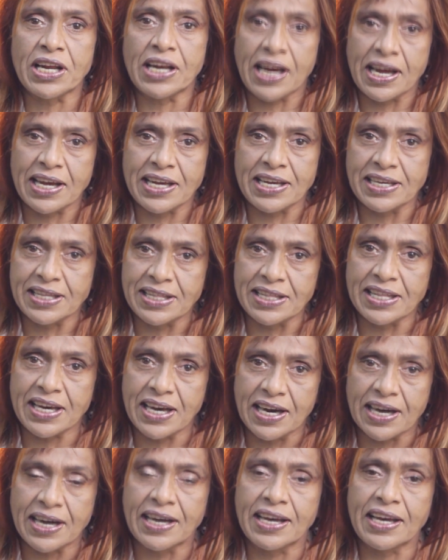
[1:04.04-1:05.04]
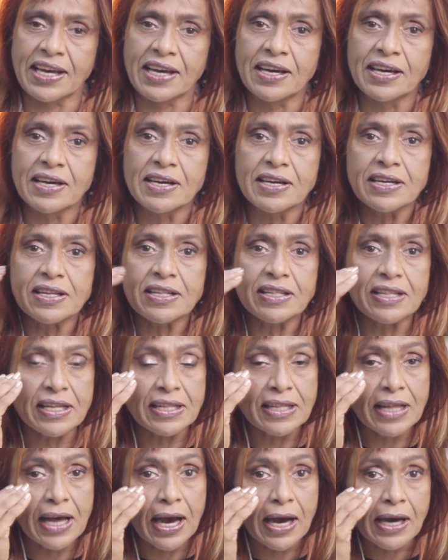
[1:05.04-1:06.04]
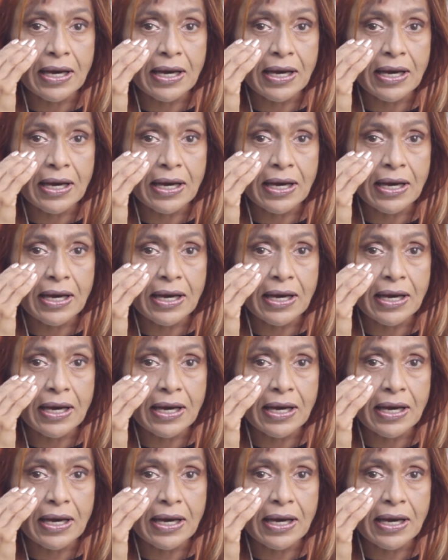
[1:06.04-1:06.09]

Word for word: lying in the eye, then the